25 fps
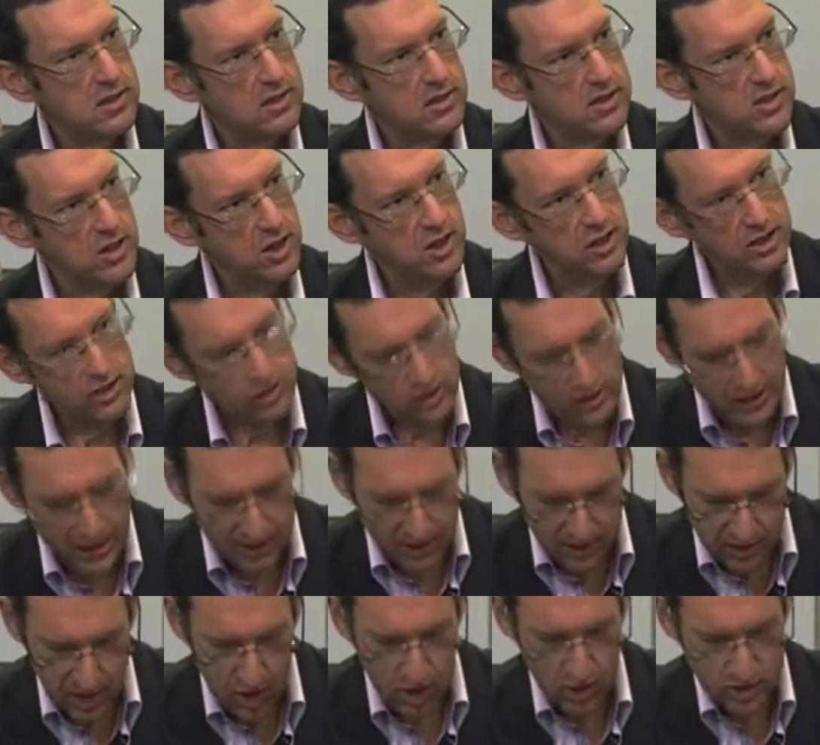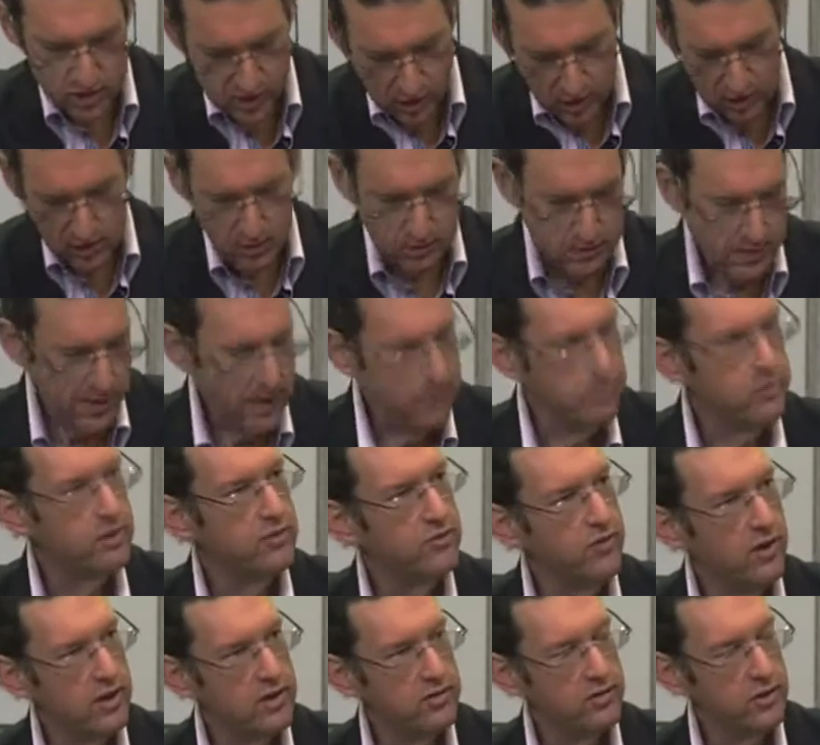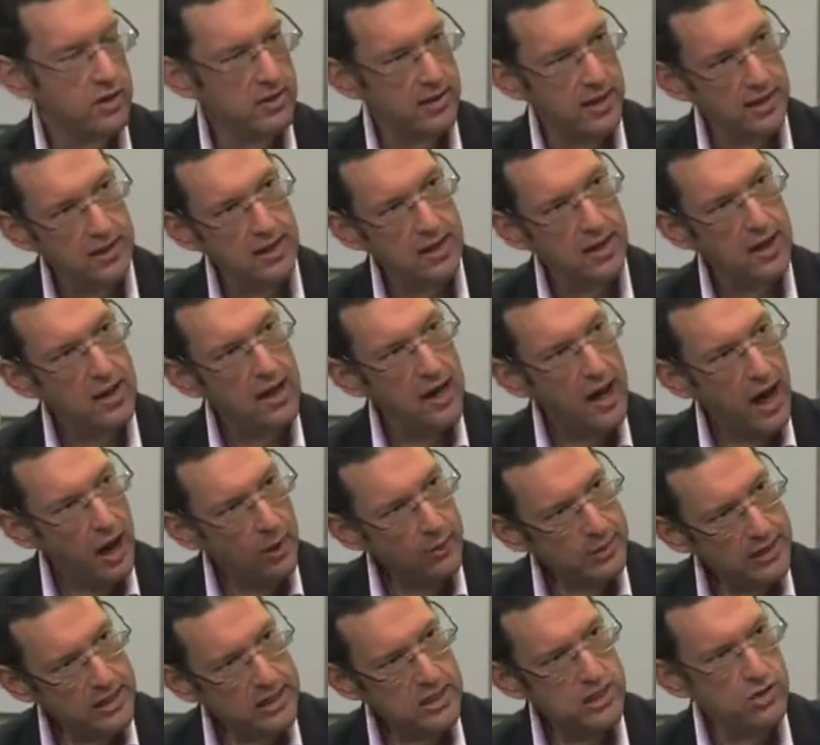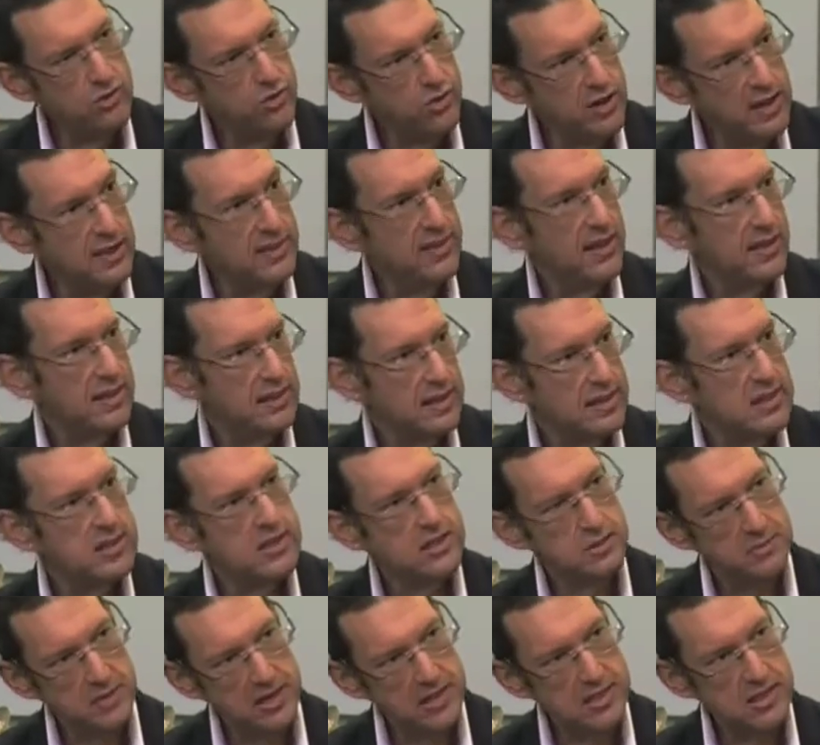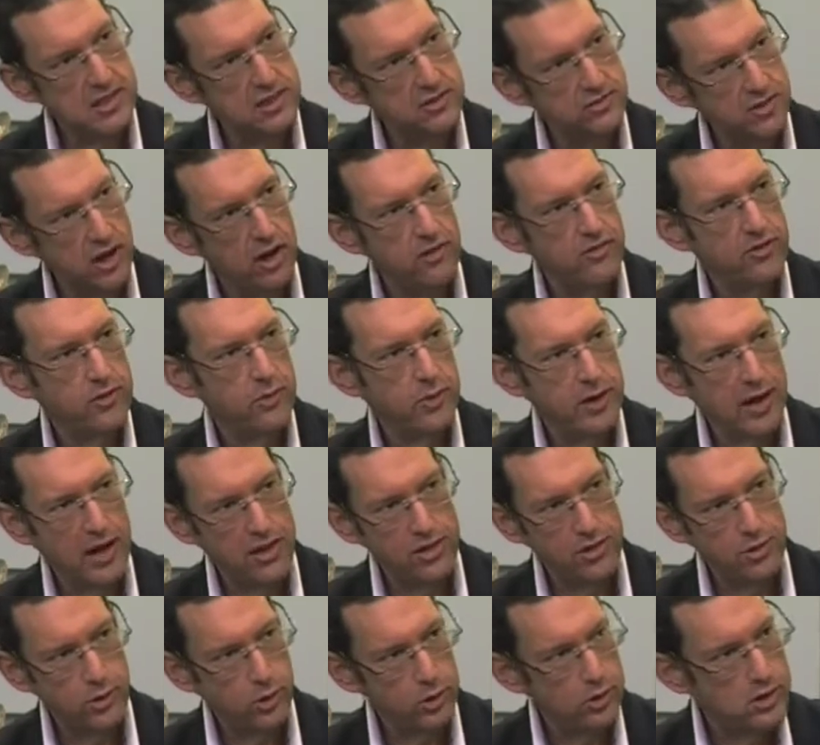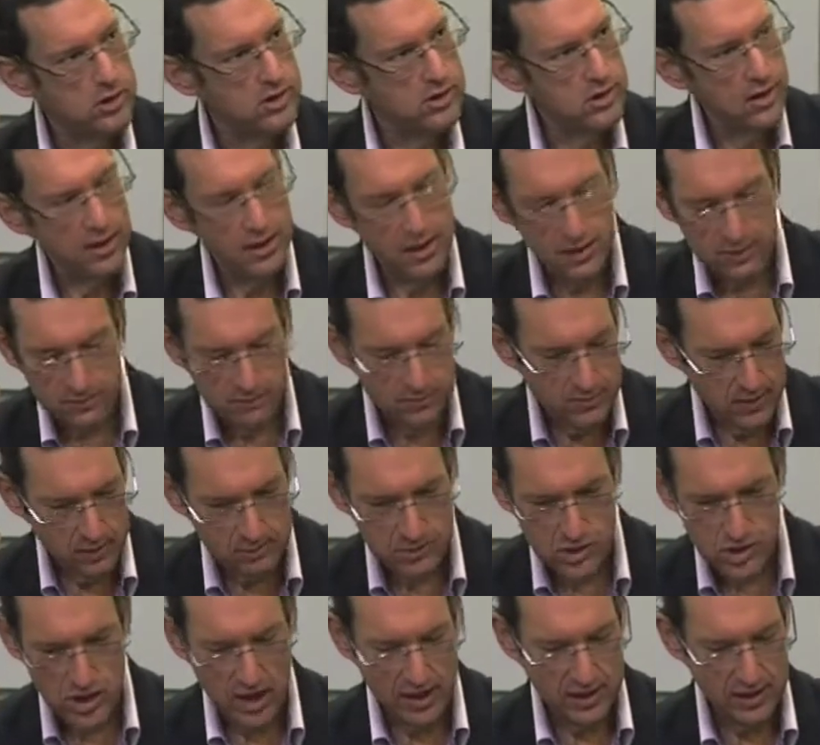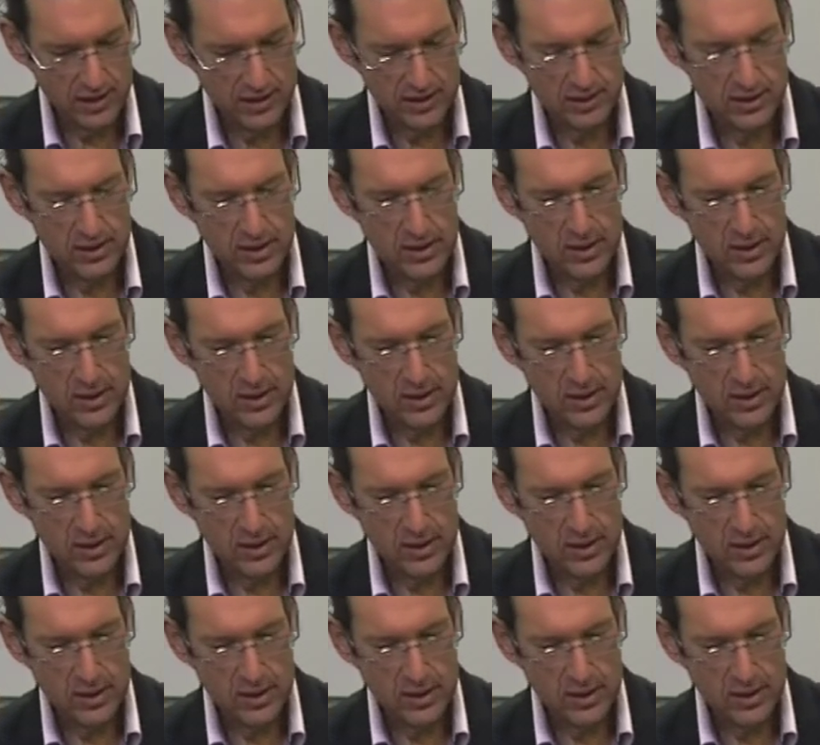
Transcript: So you kind of know, it's on the paper in front of you. And then I would actually read that list to myself often when I thought I'm struggling.